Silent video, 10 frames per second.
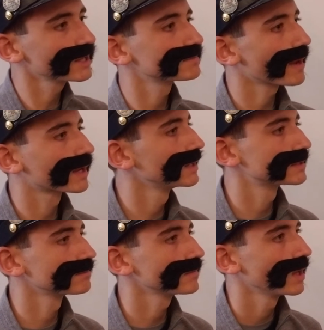his
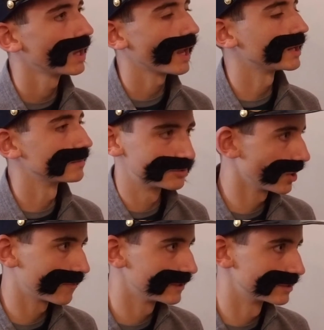mechanism and
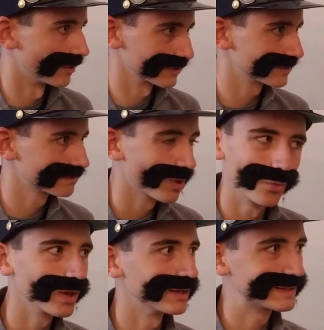observe his looks.
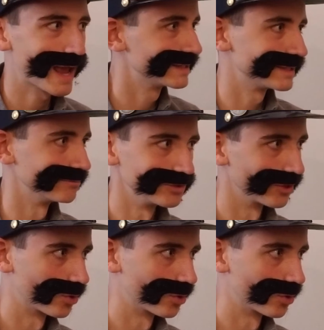We'll tempt him to the